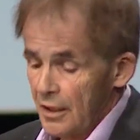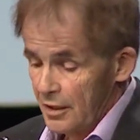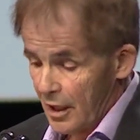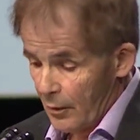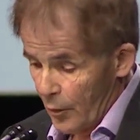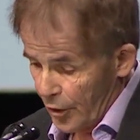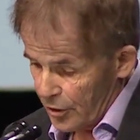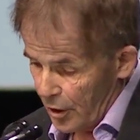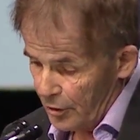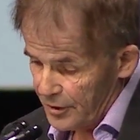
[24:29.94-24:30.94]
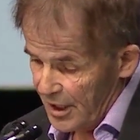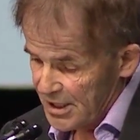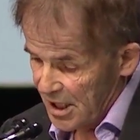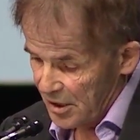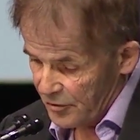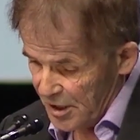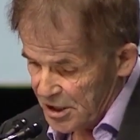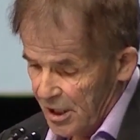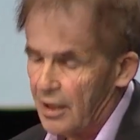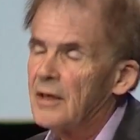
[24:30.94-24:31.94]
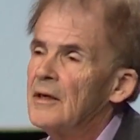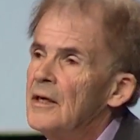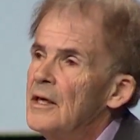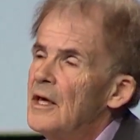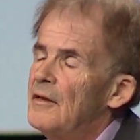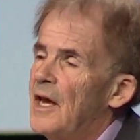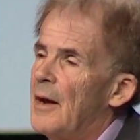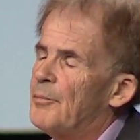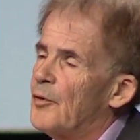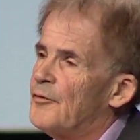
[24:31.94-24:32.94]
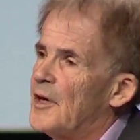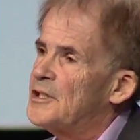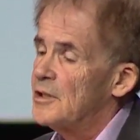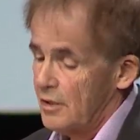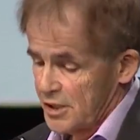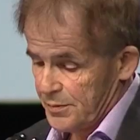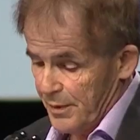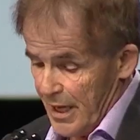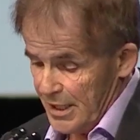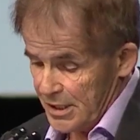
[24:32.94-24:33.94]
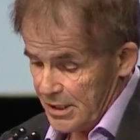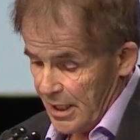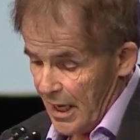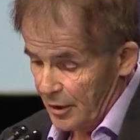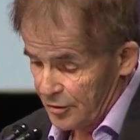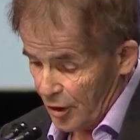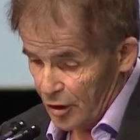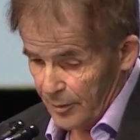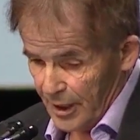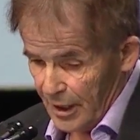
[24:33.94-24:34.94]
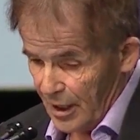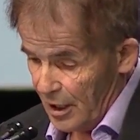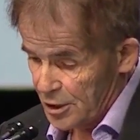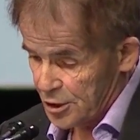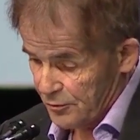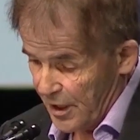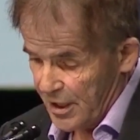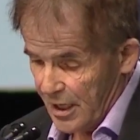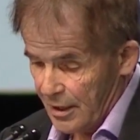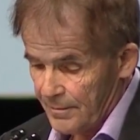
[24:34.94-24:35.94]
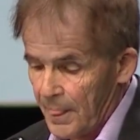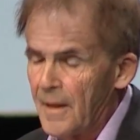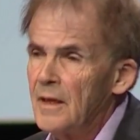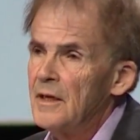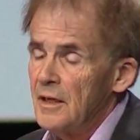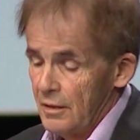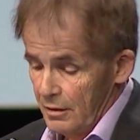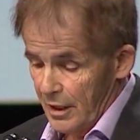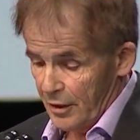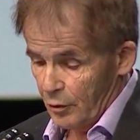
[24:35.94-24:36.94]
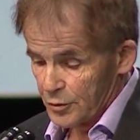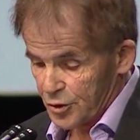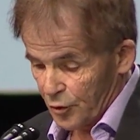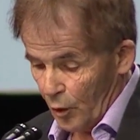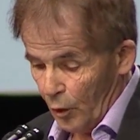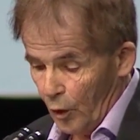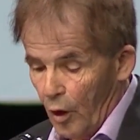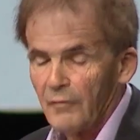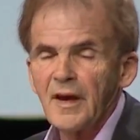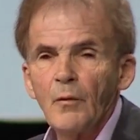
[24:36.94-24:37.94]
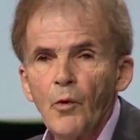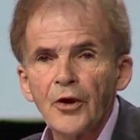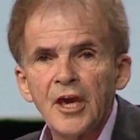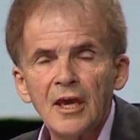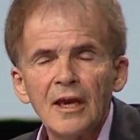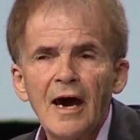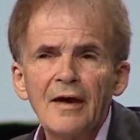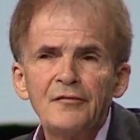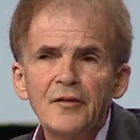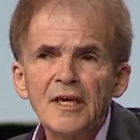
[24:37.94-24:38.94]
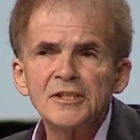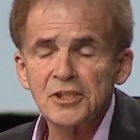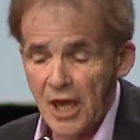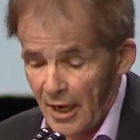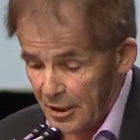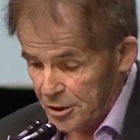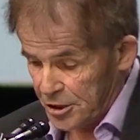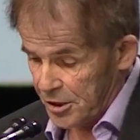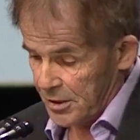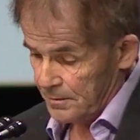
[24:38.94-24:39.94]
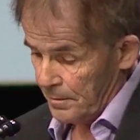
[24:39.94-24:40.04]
Their workload is increasing. Their professional space and autonomy is shrinking. Their control of their working life is challenged,